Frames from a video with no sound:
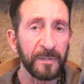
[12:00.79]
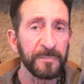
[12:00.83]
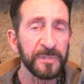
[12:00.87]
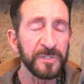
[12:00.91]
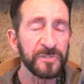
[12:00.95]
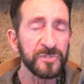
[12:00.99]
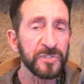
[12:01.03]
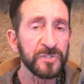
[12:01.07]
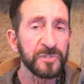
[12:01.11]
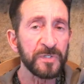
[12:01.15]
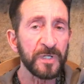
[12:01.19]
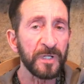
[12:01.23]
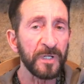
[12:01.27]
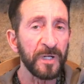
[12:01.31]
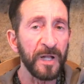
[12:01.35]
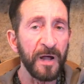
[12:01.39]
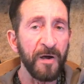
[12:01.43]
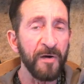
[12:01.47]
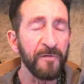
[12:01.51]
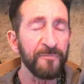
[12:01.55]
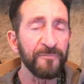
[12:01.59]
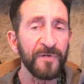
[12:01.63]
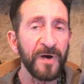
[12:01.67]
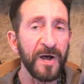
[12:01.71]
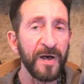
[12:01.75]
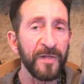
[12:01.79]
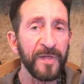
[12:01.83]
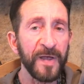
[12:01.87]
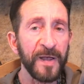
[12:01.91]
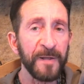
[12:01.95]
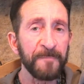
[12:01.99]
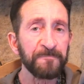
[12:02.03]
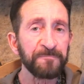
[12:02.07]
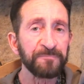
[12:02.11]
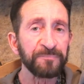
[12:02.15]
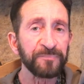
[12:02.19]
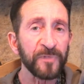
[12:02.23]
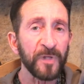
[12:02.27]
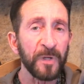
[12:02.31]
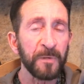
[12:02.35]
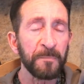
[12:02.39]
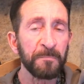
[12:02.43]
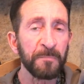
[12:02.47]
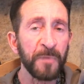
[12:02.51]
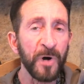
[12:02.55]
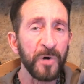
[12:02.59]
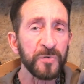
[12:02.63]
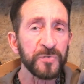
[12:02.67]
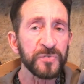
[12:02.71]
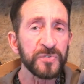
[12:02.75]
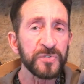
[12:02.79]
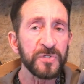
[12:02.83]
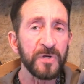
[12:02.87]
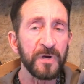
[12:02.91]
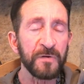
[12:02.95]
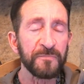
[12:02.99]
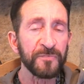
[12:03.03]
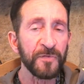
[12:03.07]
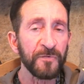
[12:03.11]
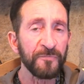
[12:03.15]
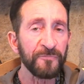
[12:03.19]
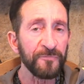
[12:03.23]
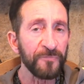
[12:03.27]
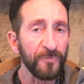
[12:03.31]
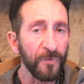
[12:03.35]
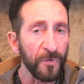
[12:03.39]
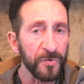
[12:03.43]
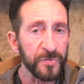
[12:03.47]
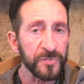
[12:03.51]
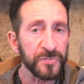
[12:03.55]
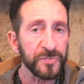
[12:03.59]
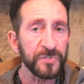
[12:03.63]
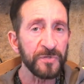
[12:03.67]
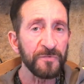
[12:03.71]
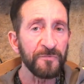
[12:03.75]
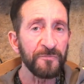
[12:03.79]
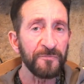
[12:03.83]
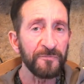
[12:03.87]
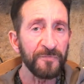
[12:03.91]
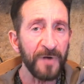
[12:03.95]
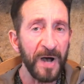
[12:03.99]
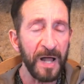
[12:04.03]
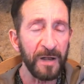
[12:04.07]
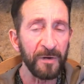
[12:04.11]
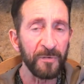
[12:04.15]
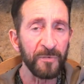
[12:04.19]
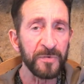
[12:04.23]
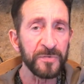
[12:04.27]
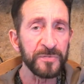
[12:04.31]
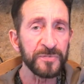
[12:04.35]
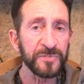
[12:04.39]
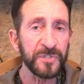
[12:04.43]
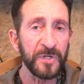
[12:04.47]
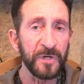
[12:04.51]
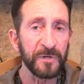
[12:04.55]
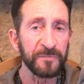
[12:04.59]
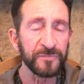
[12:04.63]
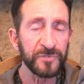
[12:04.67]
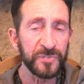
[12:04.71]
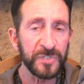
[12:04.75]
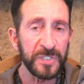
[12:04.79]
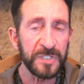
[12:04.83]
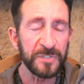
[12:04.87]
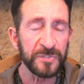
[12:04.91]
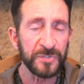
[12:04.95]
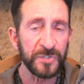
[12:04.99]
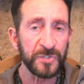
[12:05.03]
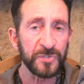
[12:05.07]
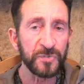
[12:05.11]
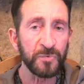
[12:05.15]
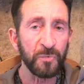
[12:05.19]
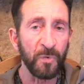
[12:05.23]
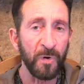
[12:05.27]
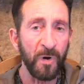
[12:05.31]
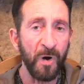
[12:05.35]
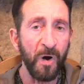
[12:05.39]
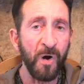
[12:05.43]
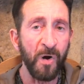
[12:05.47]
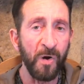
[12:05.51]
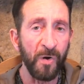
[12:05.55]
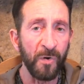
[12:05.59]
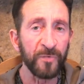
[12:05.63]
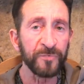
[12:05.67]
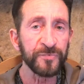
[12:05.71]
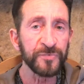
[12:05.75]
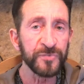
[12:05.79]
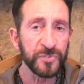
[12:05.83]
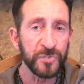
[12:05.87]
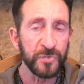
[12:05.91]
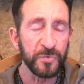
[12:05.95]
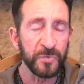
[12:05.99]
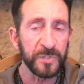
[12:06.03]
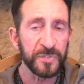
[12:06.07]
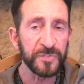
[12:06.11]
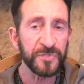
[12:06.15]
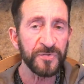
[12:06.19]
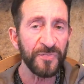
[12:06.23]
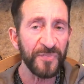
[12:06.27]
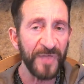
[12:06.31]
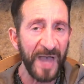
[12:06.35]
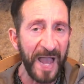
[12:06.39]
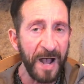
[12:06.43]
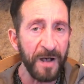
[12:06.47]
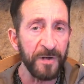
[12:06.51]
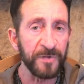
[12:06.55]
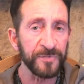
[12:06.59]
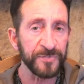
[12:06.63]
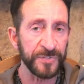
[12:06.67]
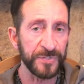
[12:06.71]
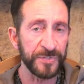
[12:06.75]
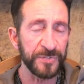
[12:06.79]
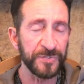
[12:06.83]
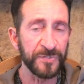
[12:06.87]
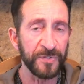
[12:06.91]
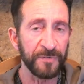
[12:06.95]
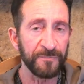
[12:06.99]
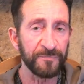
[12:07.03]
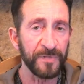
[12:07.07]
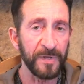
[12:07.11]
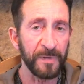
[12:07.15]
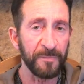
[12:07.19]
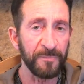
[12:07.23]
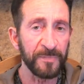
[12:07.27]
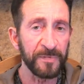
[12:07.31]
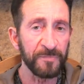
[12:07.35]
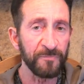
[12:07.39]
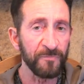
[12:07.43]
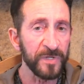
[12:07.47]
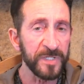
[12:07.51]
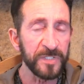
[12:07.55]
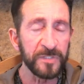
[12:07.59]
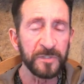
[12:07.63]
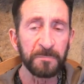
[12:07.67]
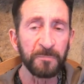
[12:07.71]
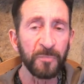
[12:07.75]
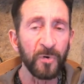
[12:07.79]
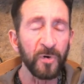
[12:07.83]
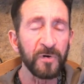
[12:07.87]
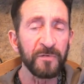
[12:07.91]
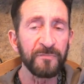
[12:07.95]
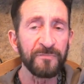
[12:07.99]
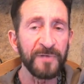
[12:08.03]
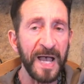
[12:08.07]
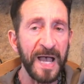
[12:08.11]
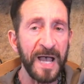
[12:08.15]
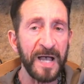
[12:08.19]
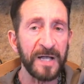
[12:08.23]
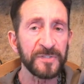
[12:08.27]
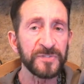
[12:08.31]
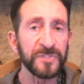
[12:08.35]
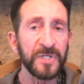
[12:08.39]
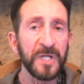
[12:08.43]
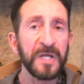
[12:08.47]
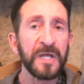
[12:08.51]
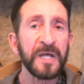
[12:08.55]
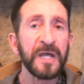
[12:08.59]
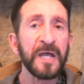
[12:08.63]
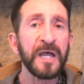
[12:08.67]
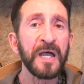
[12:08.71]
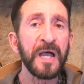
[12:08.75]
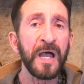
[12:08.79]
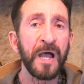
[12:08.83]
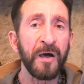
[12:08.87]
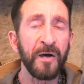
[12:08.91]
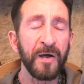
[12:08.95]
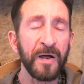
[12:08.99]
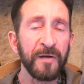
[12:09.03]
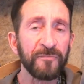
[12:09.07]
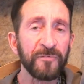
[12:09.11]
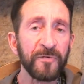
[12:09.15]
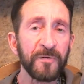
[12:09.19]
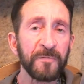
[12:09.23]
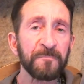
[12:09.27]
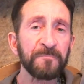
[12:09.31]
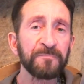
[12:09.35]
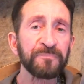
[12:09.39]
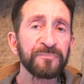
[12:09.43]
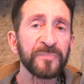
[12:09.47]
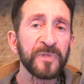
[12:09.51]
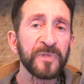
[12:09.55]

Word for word: let me just clarify that. Most of the first followers of Jesus were all Jewish, thousands of them. Read the book of Acts. However,